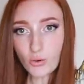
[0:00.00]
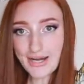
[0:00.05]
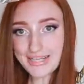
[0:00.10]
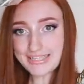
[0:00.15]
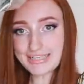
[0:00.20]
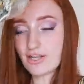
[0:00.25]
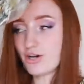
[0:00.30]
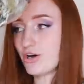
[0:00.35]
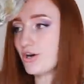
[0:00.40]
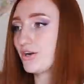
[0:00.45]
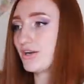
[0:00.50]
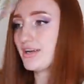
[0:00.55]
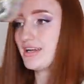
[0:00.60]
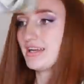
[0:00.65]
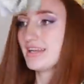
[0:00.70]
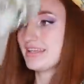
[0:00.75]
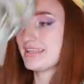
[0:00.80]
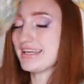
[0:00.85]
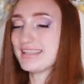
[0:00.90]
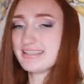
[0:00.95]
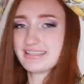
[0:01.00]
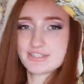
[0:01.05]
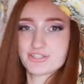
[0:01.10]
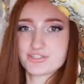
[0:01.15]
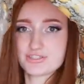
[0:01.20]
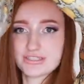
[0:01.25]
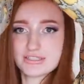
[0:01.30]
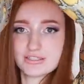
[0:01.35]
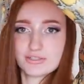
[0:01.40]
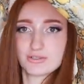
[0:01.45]
quite long. They
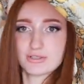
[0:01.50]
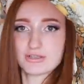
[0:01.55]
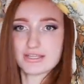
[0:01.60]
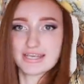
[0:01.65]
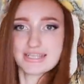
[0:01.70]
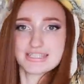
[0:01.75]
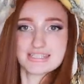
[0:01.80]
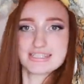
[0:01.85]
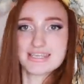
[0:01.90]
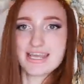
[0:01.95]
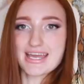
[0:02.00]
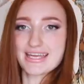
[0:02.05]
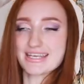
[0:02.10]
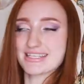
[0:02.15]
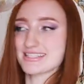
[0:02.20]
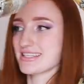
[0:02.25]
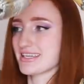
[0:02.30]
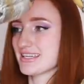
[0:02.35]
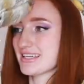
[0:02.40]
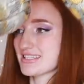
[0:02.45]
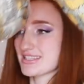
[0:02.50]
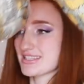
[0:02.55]
literally look like snakes.